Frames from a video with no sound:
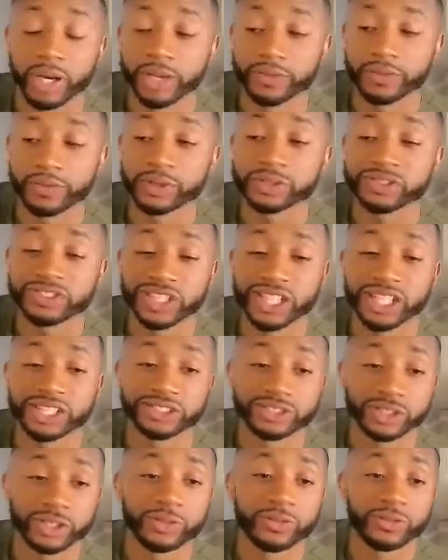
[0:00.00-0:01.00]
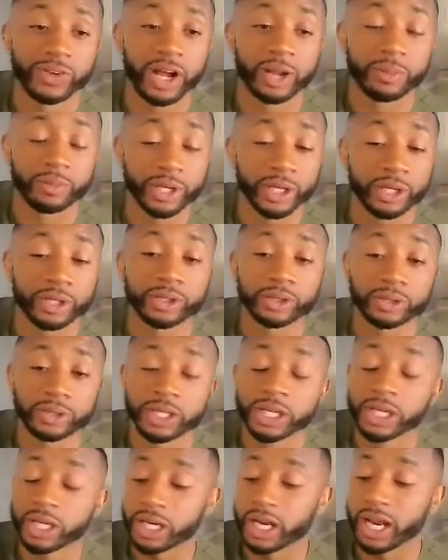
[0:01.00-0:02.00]
if you send it certified mail,
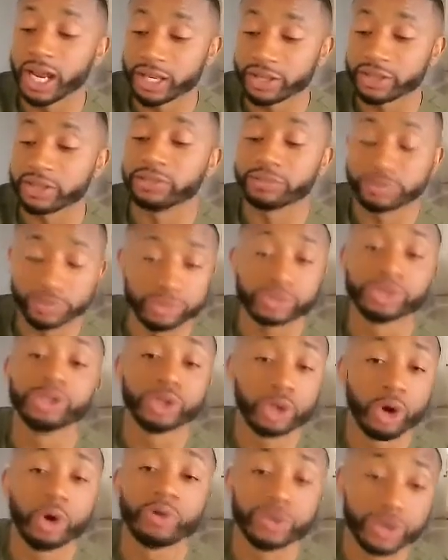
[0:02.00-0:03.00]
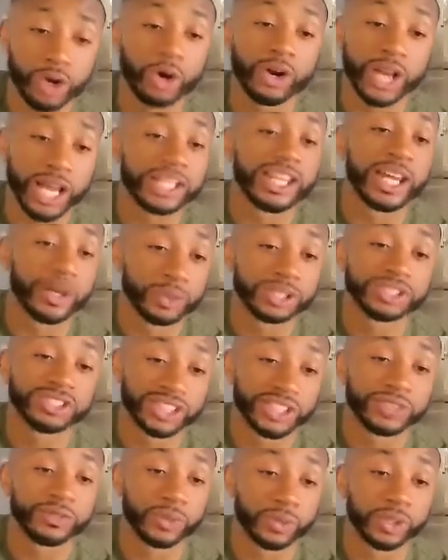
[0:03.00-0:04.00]
you're going to know that they
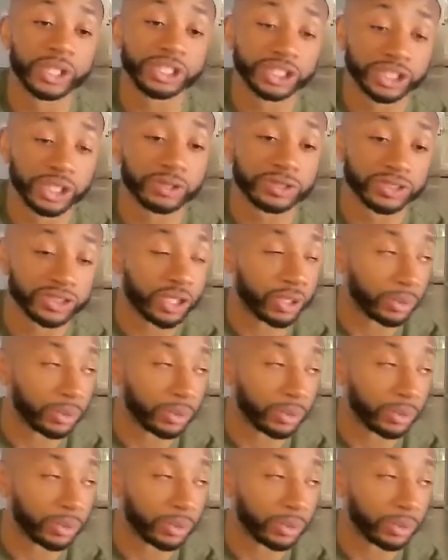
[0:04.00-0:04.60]
receive it when it shows up,